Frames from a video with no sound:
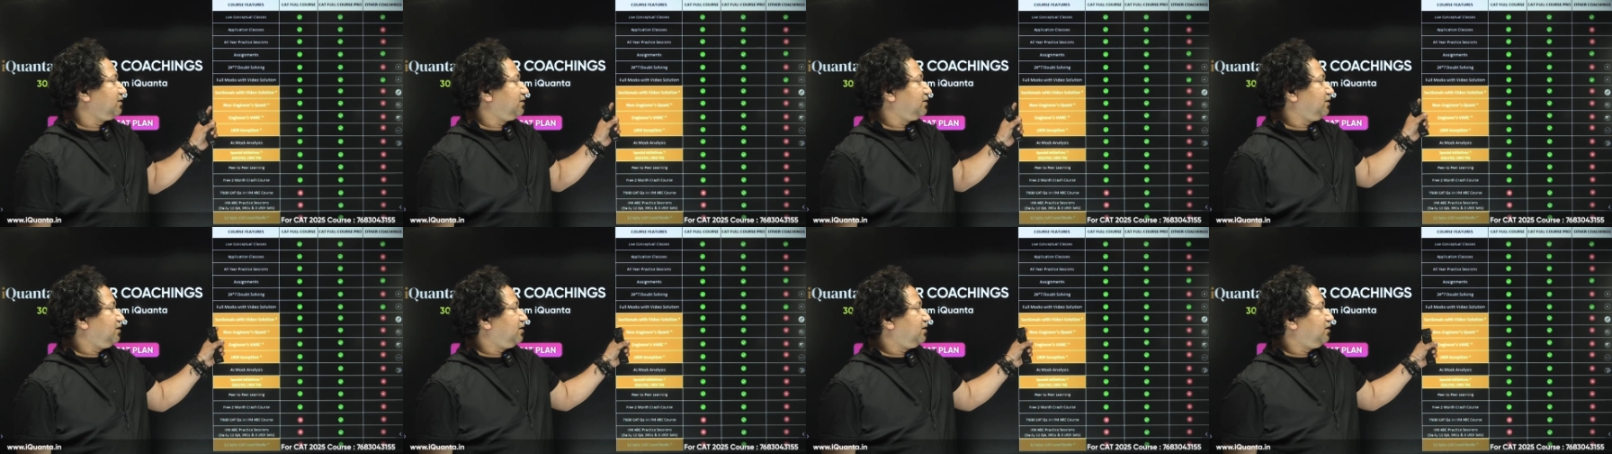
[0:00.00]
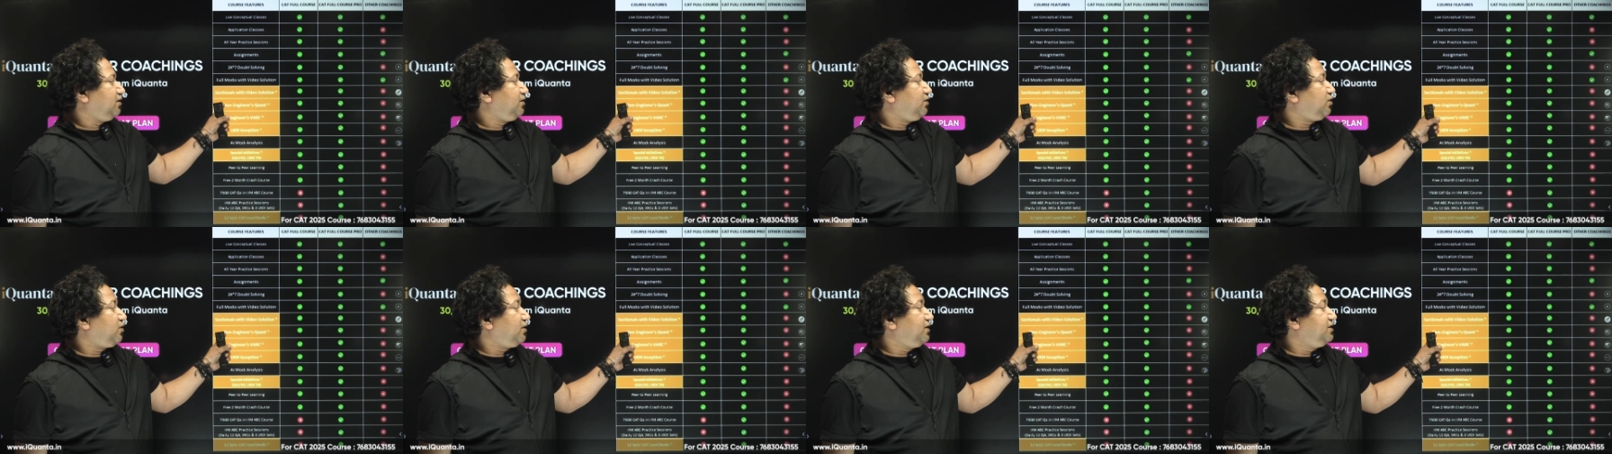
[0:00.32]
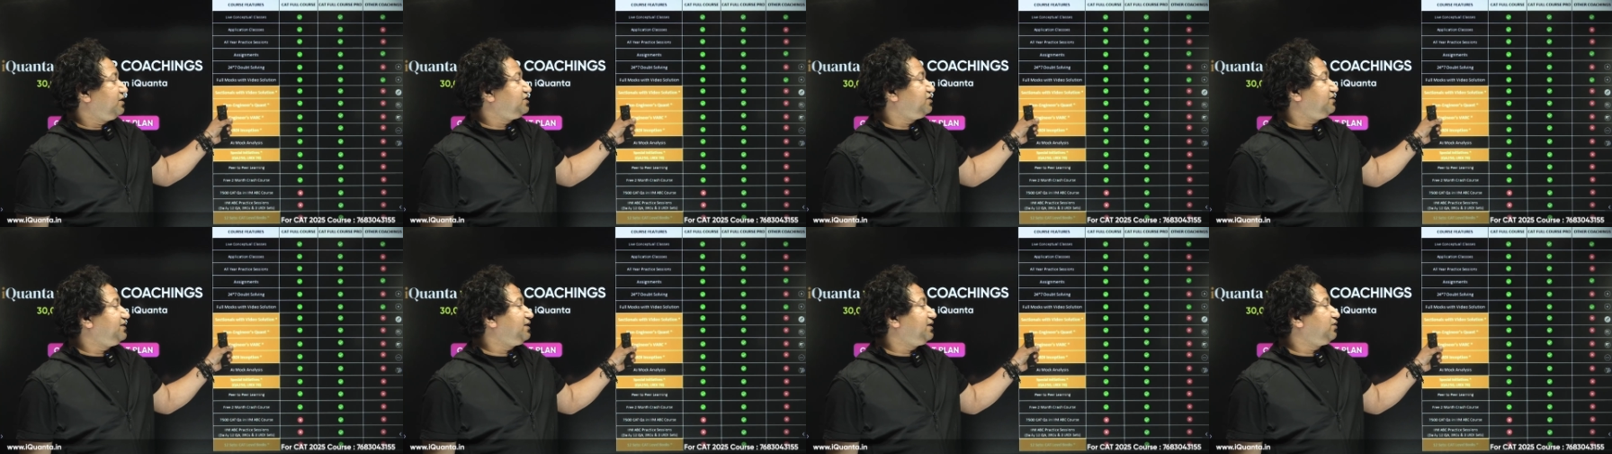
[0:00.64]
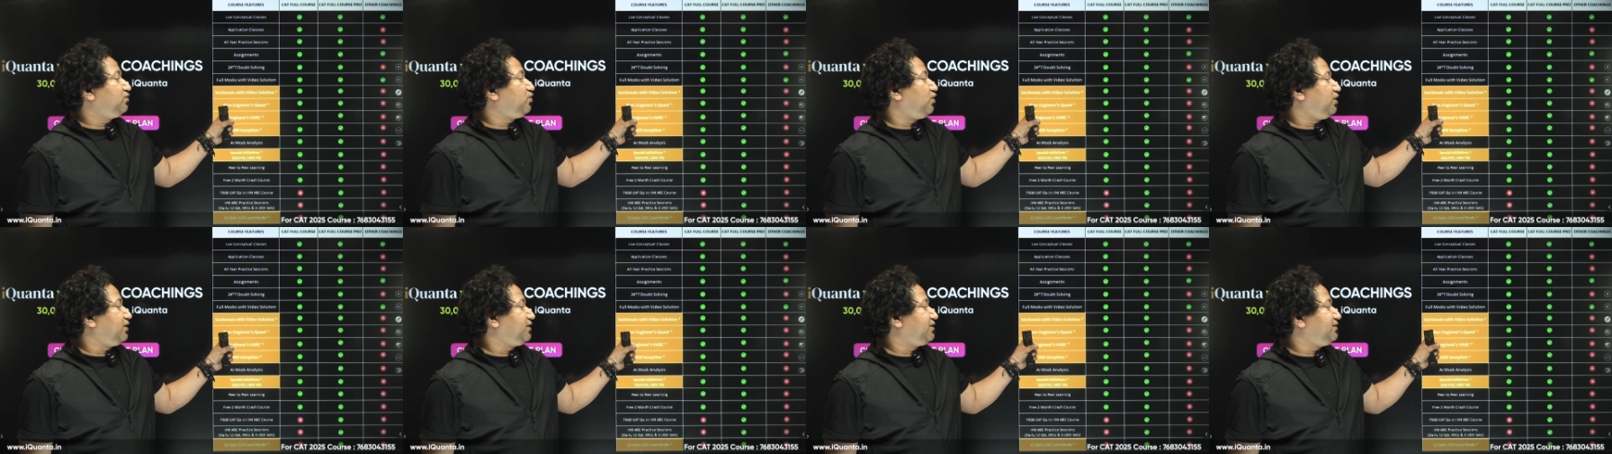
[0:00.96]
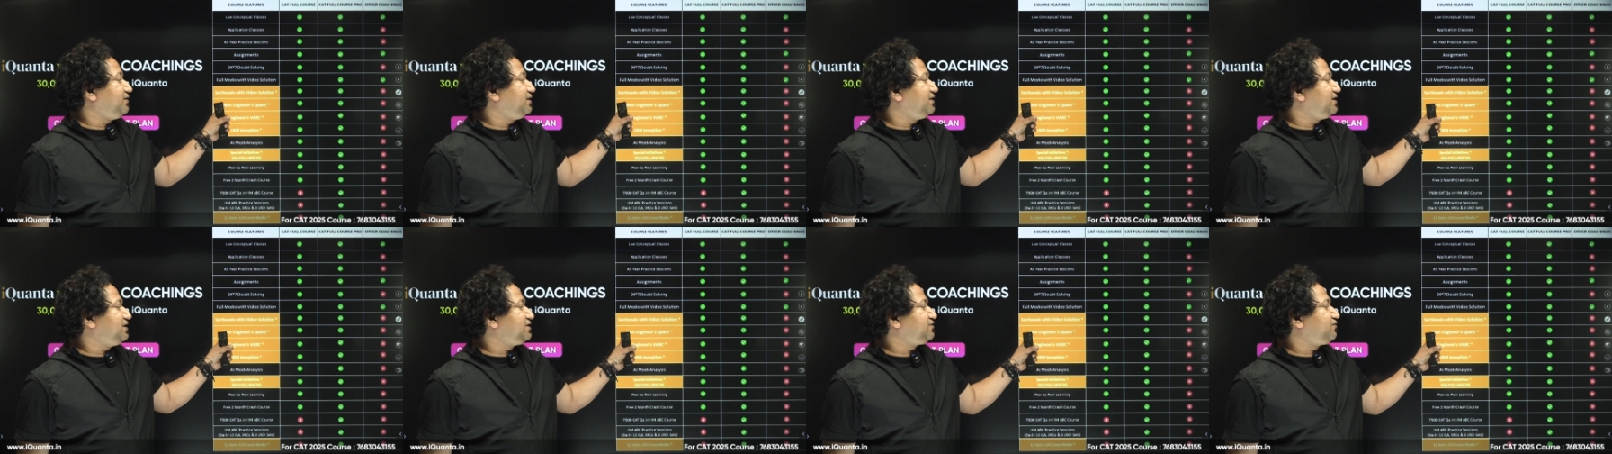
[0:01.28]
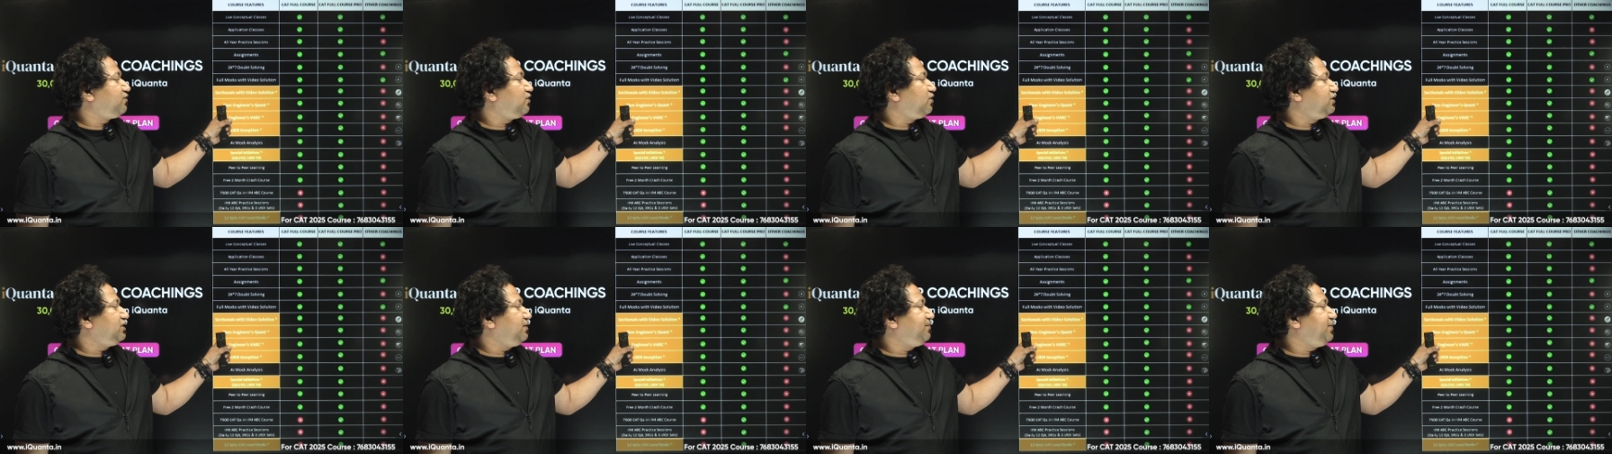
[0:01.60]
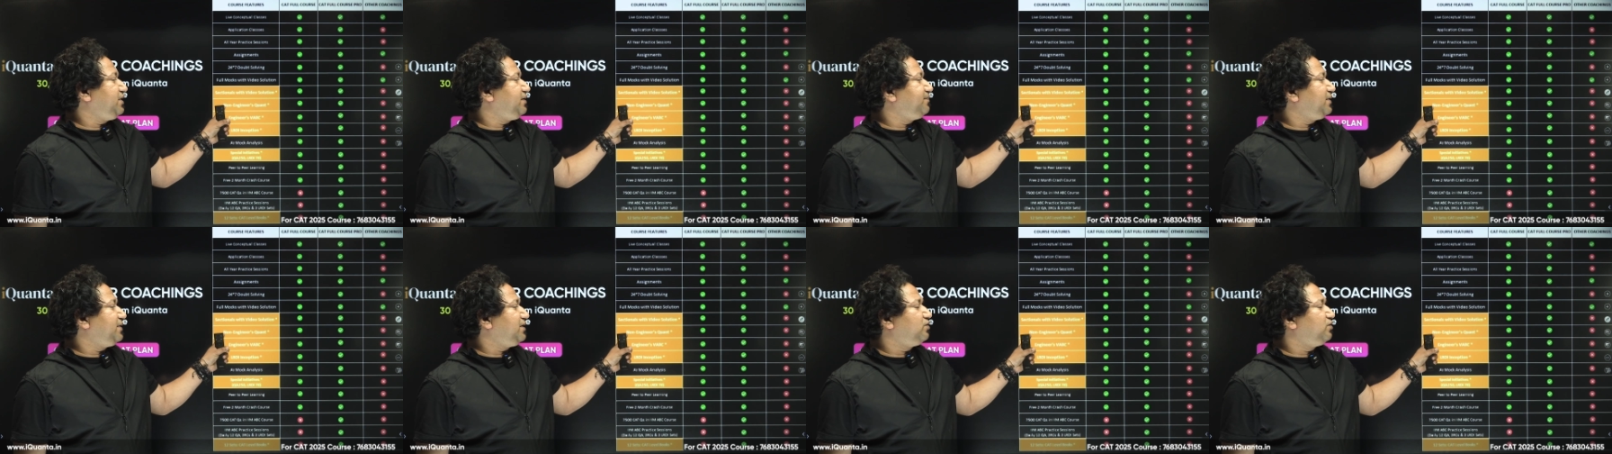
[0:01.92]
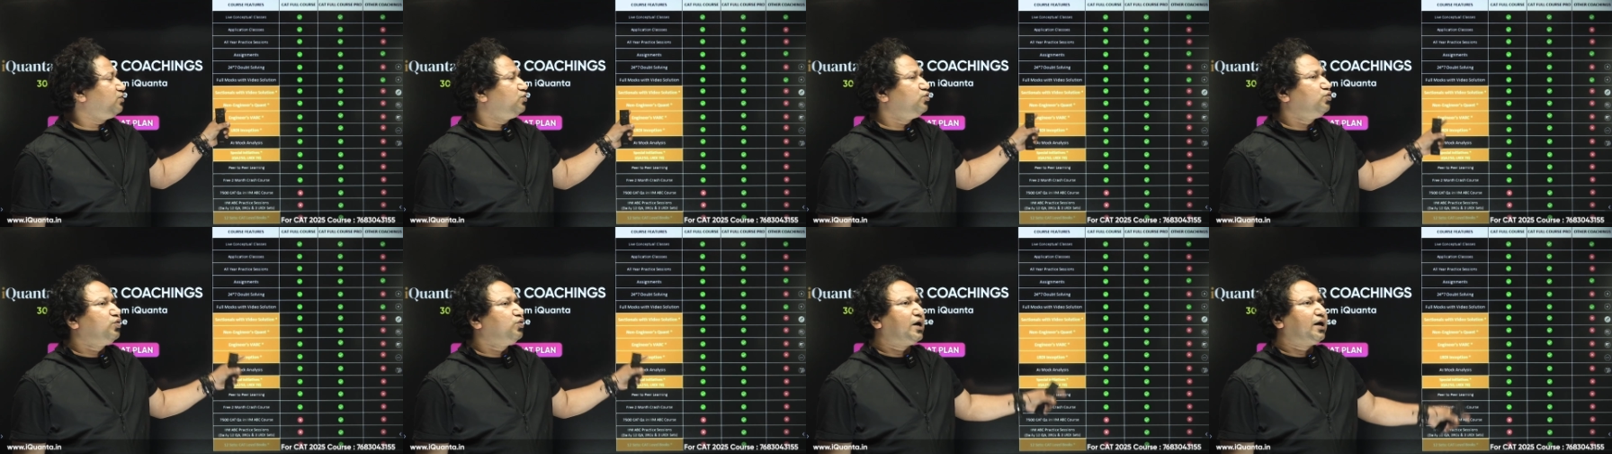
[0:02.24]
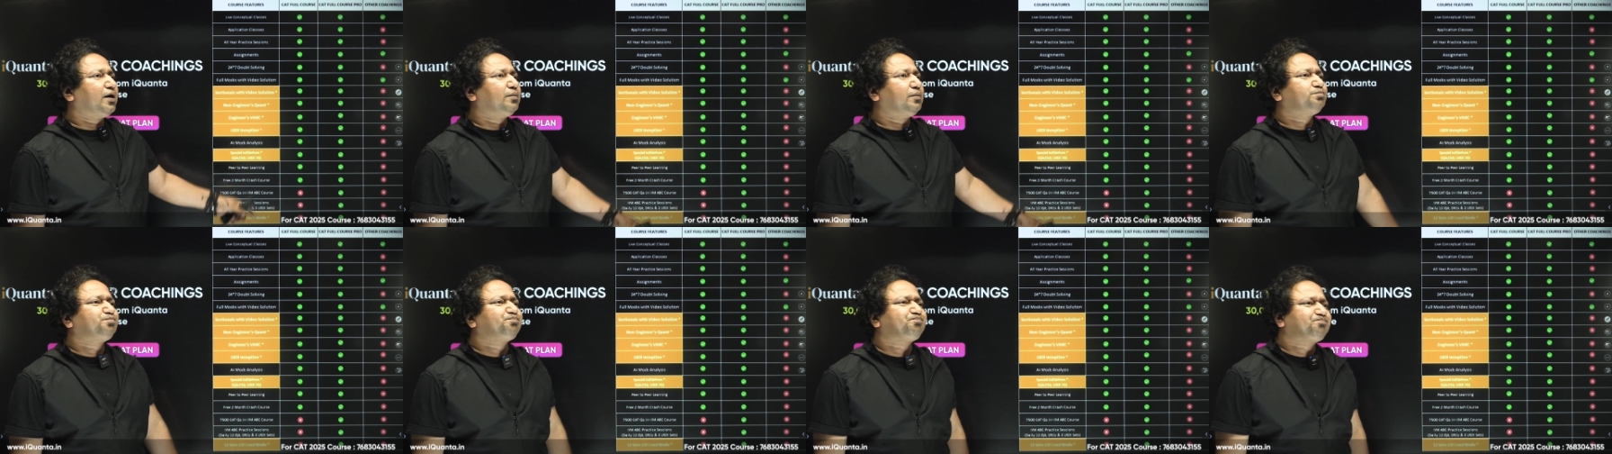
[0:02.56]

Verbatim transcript: Non-engineering Quant, this is for the people who uh,